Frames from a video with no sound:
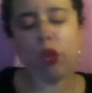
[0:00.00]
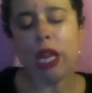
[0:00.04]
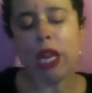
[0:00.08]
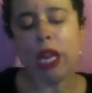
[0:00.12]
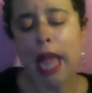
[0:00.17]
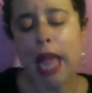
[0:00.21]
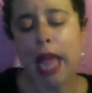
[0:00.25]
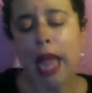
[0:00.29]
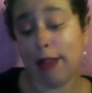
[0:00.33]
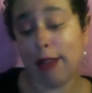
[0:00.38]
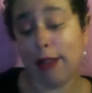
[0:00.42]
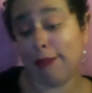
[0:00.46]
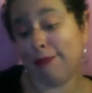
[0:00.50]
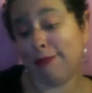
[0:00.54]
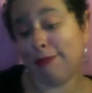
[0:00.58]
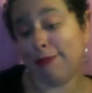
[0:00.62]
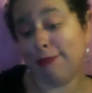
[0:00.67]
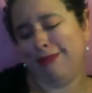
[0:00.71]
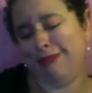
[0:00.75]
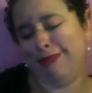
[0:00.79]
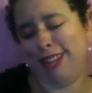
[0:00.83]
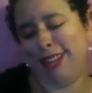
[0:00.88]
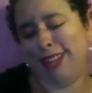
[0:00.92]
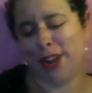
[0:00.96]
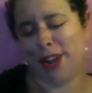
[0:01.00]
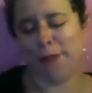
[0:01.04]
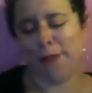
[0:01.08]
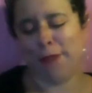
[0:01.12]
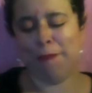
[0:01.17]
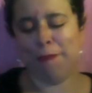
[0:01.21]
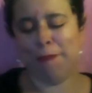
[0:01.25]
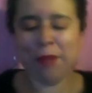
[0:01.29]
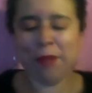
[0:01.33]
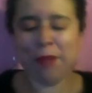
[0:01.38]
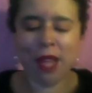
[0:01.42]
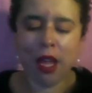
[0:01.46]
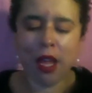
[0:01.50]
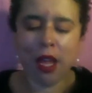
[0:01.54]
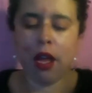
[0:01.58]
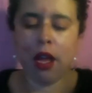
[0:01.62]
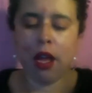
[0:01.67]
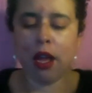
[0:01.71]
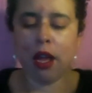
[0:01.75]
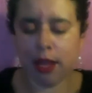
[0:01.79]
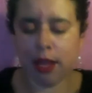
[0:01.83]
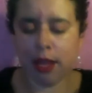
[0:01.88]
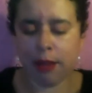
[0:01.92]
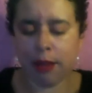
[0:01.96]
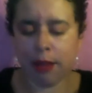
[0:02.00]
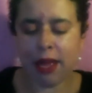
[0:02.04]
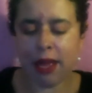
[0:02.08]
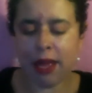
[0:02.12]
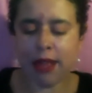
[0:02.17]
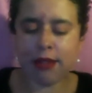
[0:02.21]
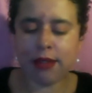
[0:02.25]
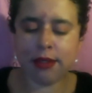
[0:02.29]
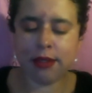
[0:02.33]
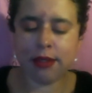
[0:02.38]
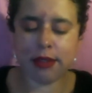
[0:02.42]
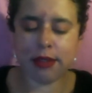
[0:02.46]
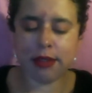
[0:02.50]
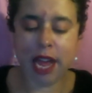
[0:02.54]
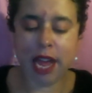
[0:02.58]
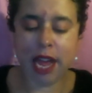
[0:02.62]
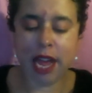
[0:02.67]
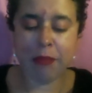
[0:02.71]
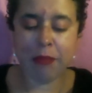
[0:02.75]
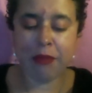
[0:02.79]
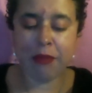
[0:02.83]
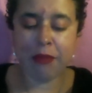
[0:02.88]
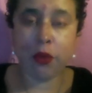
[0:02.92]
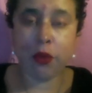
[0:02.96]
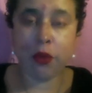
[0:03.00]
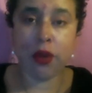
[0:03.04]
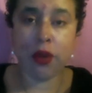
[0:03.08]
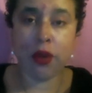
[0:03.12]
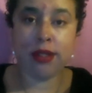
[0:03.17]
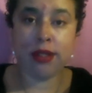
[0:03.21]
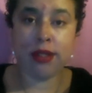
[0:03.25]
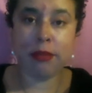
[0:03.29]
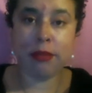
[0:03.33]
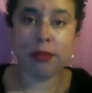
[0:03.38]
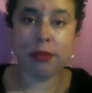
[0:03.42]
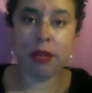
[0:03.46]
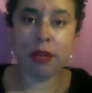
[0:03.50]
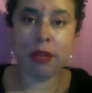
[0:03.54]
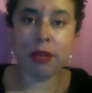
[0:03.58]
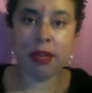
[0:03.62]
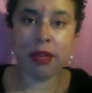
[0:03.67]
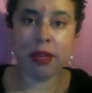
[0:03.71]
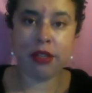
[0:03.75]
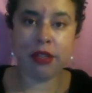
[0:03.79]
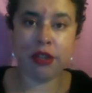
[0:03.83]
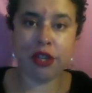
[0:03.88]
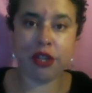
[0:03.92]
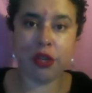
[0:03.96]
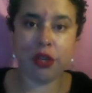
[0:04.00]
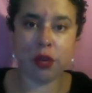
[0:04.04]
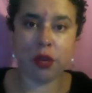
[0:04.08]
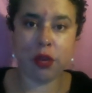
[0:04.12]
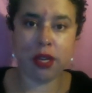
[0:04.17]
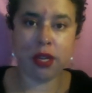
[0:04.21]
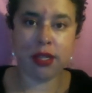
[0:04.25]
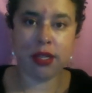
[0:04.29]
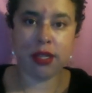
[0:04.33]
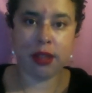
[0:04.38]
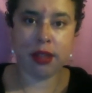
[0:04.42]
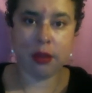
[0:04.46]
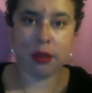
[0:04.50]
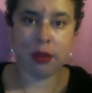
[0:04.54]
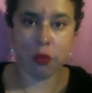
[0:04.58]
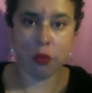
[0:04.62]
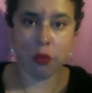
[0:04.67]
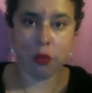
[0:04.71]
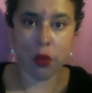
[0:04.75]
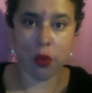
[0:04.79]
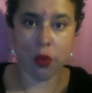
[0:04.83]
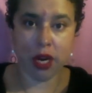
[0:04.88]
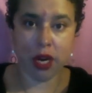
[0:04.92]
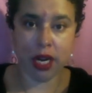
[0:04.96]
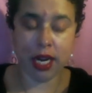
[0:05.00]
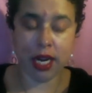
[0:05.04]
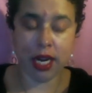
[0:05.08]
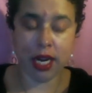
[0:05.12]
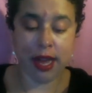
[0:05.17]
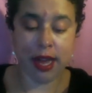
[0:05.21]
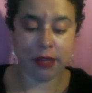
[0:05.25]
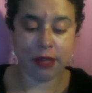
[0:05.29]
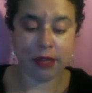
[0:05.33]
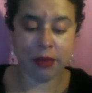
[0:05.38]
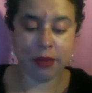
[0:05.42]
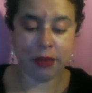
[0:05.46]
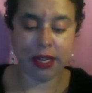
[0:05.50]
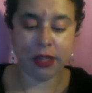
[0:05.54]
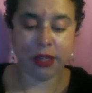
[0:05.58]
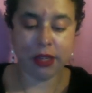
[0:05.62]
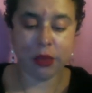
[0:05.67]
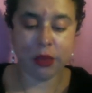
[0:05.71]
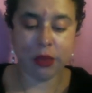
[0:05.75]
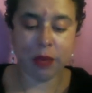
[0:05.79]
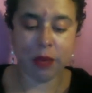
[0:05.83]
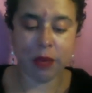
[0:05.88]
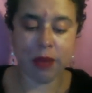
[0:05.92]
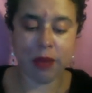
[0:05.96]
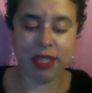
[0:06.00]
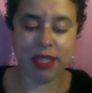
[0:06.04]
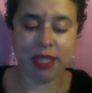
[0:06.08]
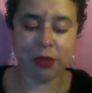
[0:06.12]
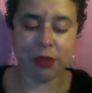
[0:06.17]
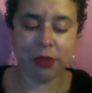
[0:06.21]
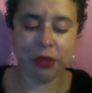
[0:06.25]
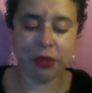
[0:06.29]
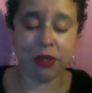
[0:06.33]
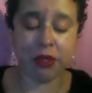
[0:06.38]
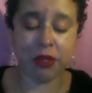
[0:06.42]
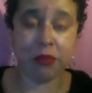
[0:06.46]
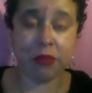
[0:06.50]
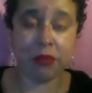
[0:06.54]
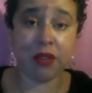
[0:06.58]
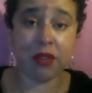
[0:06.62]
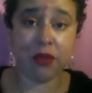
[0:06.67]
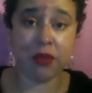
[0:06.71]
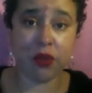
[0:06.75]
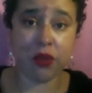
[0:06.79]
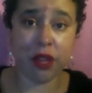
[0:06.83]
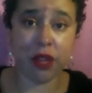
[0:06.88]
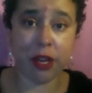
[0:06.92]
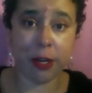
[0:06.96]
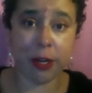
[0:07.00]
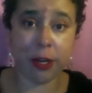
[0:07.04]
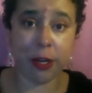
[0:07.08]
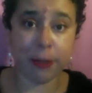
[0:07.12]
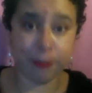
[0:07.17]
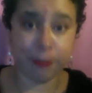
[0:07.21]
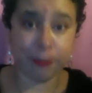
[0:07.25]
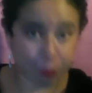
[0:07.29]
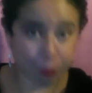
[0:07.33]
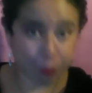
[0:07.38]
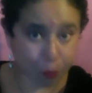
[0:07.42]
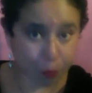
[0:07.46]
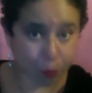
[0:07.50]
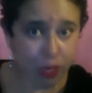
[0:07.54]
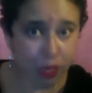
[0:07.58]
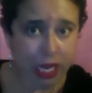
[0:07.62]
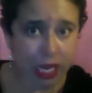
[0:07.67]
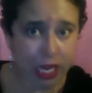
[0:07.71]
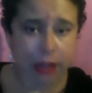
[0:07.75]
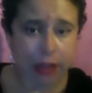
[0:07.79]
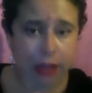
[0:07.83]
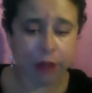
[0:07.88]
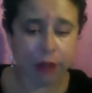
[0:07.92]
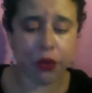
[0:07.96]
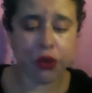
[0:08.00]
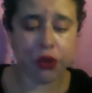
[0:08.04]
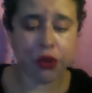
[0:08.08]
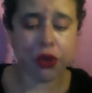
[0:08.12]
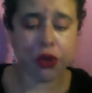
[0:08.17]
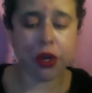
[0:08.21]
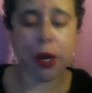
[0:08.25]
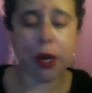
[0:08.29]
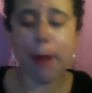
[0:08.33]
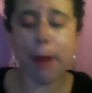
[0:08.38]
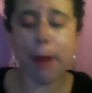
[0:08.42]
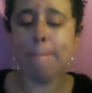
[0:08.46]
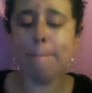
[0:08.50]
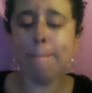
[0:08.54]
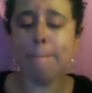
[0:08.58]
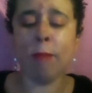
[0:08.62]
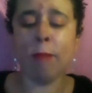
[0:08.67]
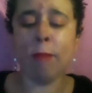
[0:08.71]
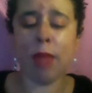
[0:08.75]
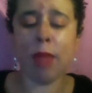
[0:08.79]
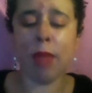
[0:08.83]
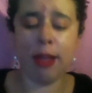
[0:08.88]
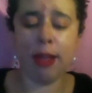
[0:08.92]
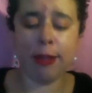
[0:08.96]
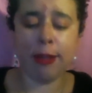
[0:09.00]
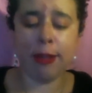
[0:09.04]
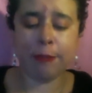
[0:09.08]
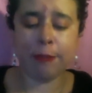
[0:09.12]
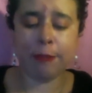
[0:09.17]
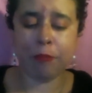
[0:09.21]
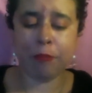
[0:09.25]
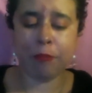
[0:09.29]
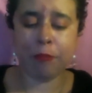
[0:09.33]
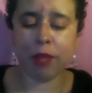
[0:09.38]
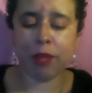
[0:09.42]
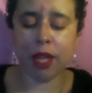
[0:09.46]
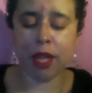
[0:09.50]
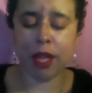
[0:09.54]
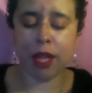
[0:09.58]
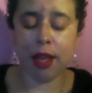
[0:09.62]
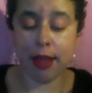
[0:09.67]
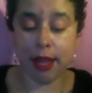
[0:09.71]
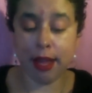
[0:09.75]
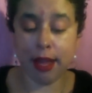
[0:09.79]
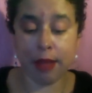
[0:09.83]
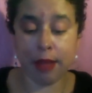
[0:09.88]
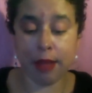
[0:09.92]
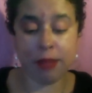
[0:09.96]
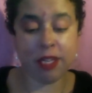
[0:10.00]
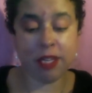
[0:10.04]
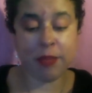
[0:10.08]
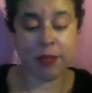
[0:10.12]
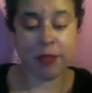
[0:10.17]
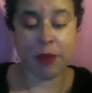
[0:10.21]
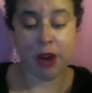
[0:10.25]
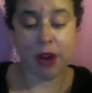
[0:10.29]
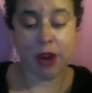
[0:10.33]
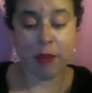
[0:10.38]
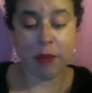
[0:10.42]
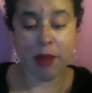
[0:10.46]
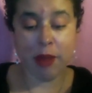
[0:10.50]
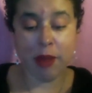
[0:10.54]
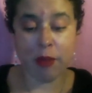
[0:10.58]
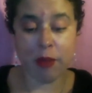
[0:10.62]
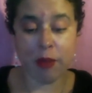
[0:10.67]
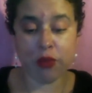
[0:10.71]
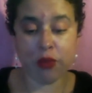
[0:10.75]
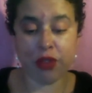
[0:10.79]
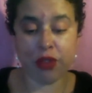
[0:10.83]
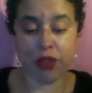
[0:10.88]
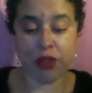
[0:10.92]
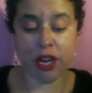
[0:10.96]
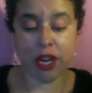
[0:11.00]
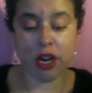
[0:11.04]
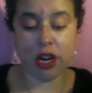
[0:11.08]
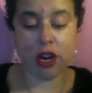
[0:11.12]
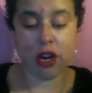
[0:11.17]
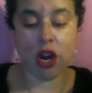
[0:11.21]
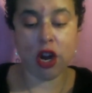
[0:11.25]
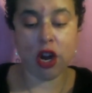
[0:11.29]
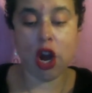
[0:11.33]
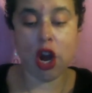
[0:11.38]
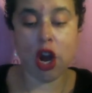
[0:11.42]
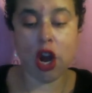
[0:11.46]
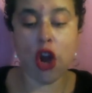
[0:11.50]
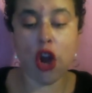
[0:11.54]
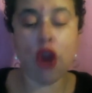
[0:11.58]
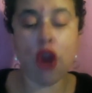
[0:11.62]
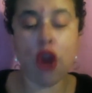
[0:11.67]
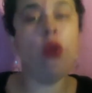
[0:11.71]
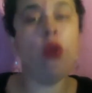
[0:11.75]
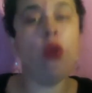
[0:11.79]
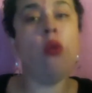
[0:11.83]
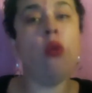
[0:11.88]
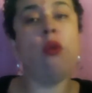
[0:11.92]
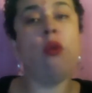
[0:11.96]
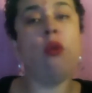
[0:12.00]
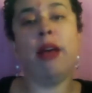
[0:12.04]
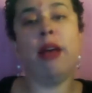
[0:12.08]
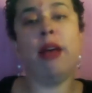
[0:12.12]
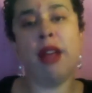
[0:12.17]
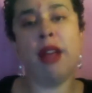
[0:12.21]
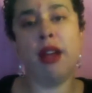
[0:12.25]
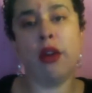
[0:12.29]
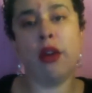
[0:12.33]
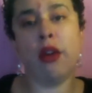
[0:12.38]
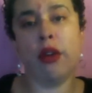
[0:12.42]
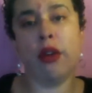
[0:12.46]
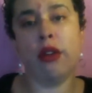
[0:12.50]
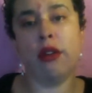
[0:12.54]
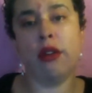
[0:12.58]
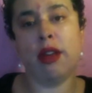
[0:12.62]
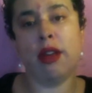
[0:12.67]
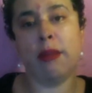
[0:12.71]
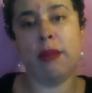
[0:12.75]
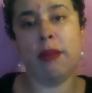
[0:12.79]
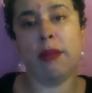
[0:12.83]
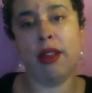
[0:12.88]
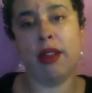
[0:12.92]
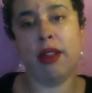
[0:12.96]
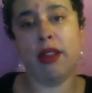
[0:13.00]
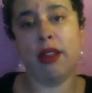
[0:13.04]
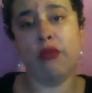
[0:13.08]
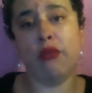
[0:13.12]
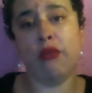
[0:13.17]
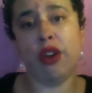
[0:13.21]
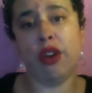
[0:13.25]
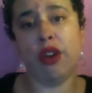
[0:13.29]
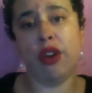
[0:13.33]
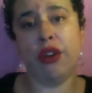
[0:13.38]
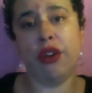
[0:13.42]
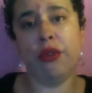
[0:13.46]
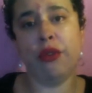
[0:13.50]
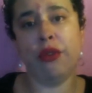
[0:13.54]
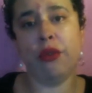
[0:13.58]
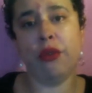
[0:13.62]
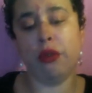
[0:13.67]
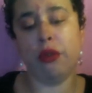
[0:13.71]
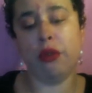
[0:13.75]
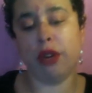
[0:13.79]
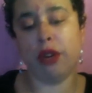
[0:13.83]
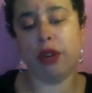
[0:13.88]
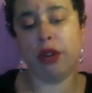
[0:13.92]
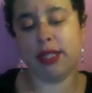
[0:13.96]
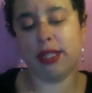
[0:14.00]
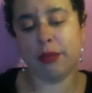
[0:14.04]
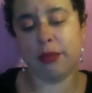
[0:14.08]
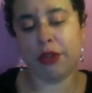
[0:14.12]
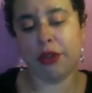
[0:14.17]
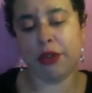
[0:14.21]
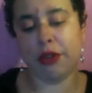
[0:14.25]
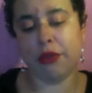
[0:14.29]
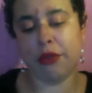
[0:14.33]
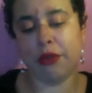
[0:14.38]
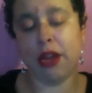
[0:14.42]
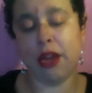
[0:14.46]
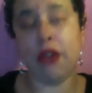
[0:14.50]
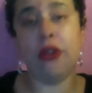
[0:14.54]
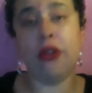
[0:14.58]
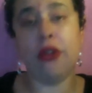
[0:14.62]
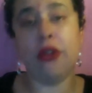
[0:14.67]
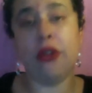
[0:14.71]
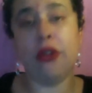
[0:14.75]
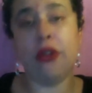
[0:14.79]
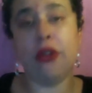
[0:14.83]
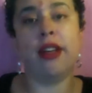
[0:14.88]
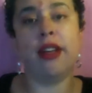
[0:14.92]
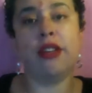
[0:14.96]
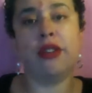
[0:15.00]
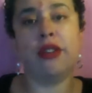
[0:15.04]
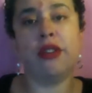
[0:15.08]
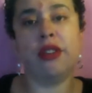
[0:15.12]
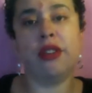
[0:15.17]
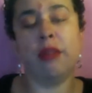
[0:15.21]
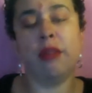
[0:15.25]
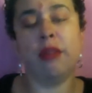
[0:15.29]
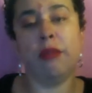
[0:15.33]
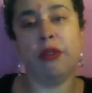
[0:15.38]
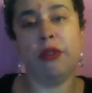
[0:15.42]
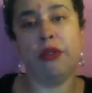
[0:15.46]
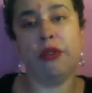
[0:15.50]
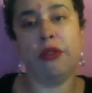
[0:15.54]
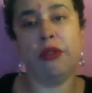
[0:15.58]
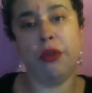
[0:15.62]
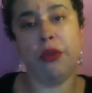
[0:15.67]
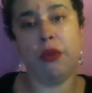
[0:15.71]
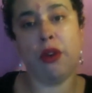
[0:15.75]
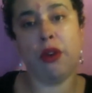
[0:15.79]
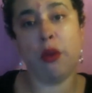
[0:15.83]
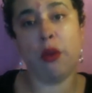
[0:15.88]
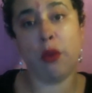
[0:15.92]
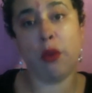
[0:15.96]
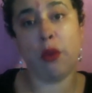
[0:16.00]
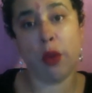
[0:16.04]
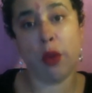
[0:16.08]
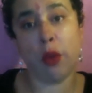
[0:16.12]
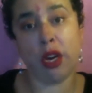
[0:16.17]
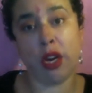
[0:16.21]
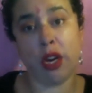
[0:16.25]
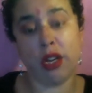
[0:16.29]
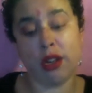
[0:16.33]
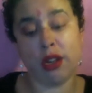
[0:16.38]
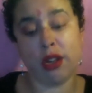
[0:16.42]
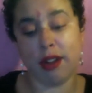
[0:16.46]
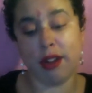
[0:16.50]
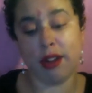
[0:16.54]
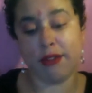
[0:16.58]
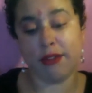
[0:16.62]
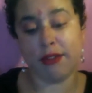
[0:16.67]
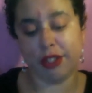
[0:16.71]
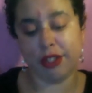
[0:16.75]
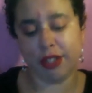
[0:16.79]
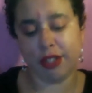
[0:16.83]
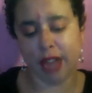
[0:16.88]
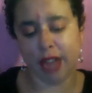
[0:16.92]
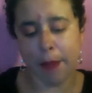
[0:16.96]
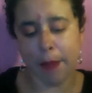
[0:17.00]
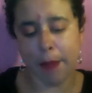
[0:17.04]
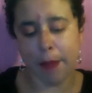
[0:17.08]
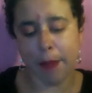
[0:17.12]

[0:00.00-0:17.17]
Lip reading: Yeah. On Skype, if you want to send me a message, you want to connect because we could possibly do some stuff over there in the future. I am Sparring Mama over there. No, I am not going to automatically friend you or accept you. You need to actually tell me who you are and why you want to talk first, okay?